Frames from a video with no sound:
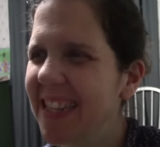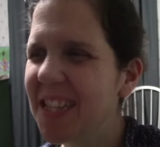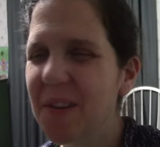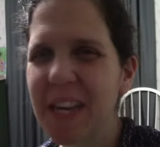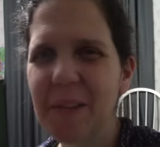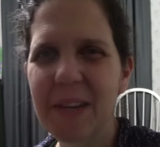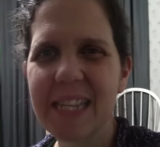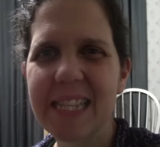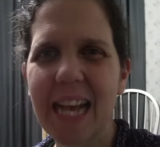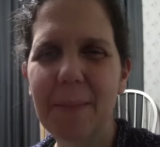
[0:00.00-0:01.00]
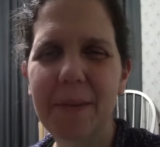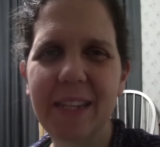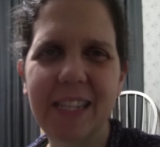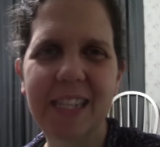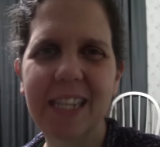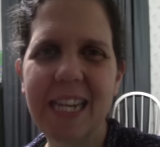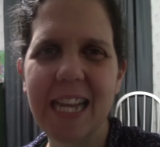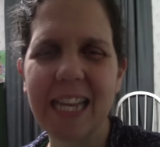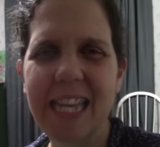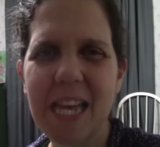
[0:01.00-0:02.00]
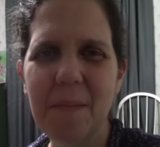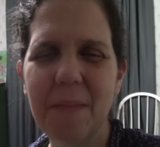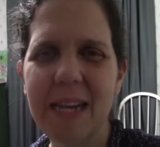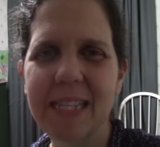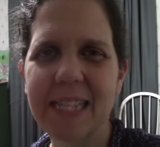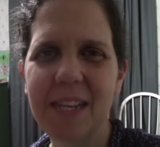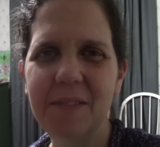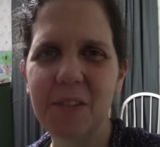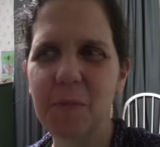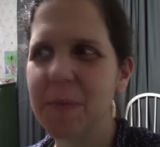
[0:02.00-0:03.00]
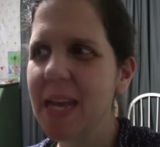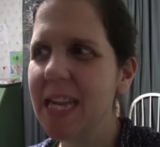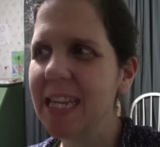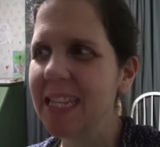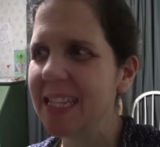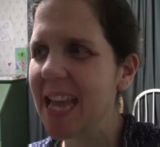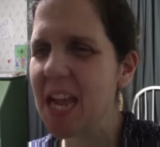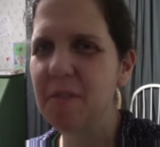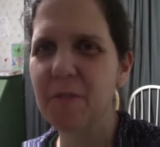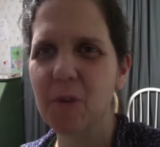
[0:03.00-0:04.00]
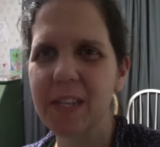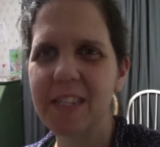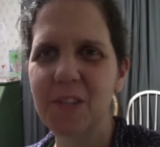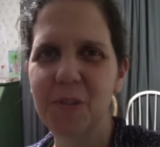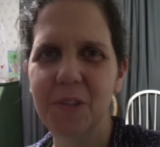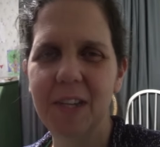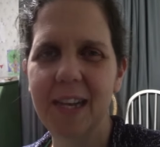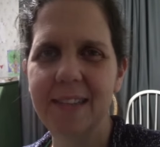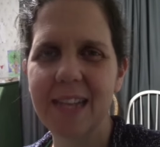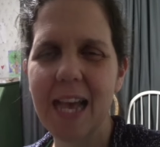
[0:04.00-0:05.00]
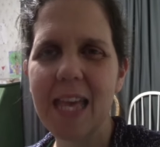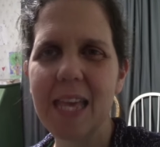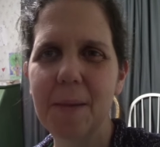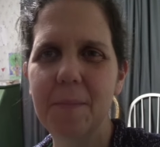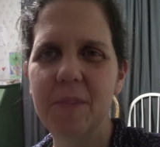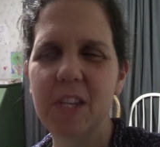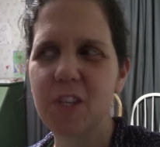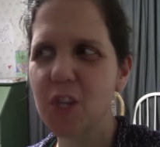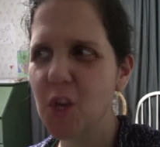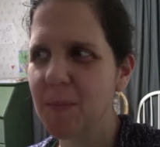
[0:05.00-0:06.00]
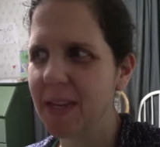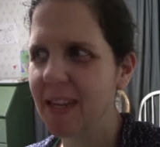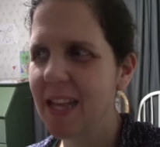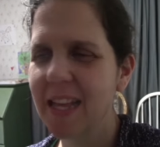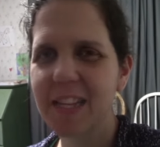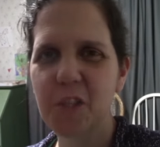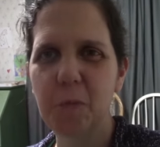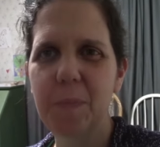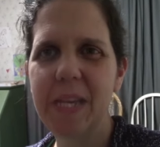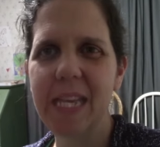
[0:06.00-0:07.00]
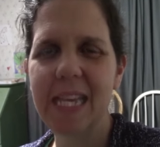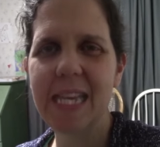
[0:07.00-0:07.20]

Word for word: So anyways, I'm gonna get myself to bed. It is eight forty-two, you guys. I am determined to be